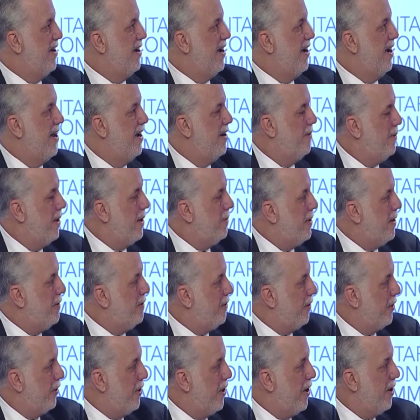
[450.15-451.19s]
and maybe
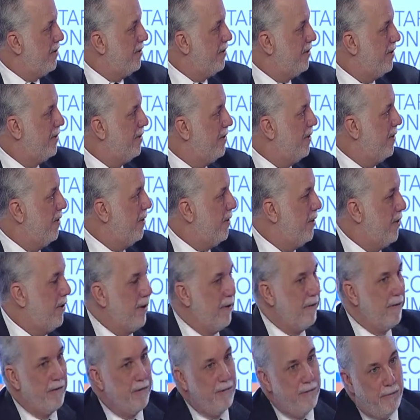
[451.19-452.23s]
forgot
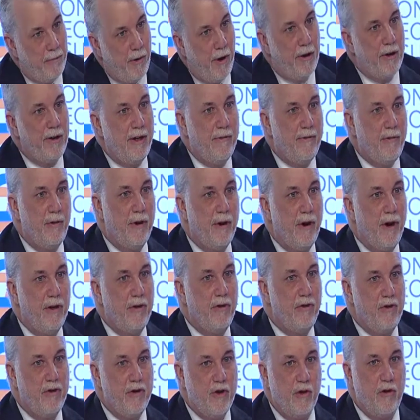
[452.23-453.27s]
or partly
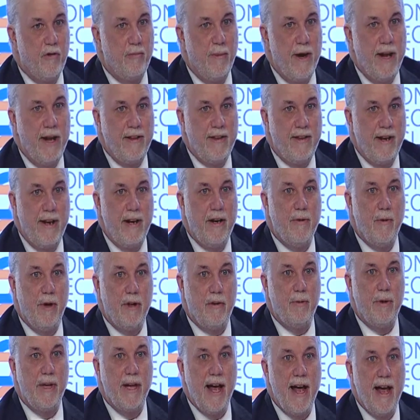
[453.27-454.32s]
forgot to just maintain
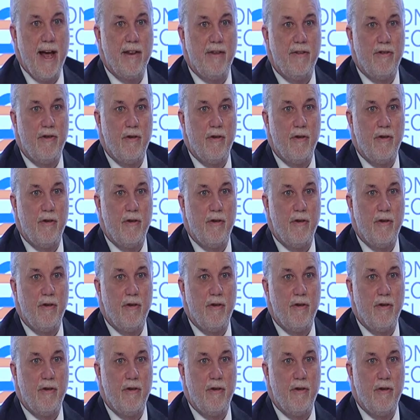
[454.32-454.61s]
what we had.